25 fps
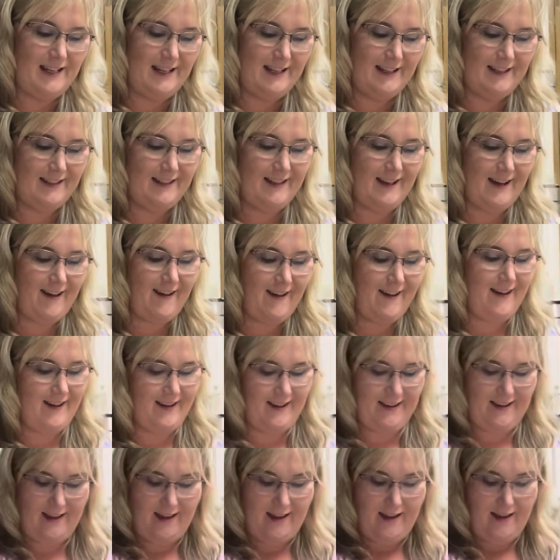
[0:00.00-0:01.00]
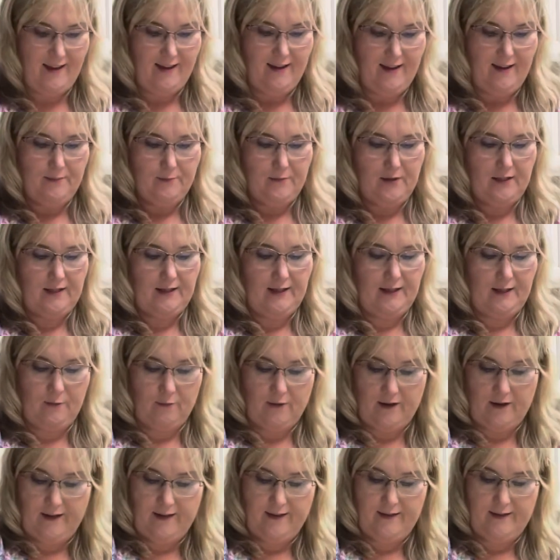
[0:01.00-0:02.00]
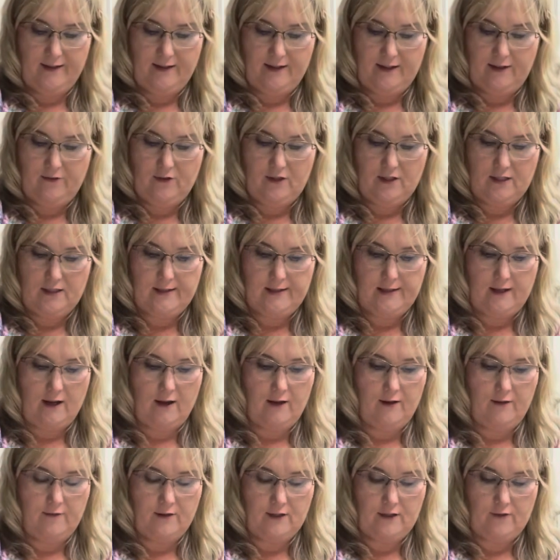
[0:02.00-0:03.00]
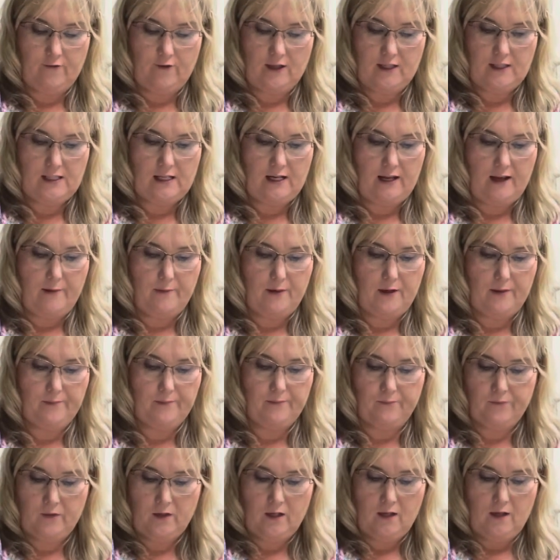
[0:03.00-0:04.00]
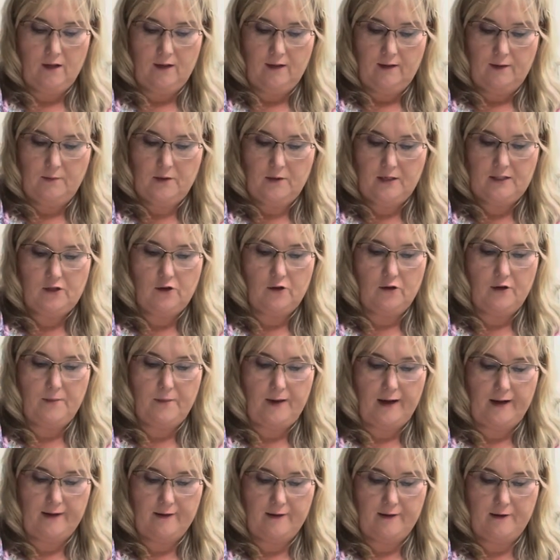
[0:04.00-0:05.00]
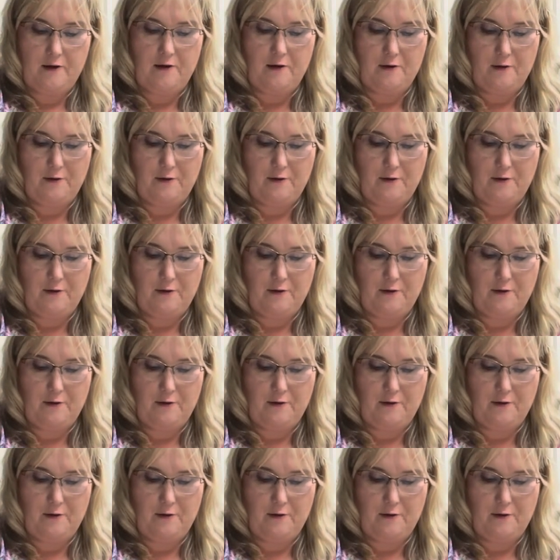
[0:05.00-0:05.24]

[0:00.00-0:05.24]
But anyway, even the stove is fussing at me. Let me turn it back on.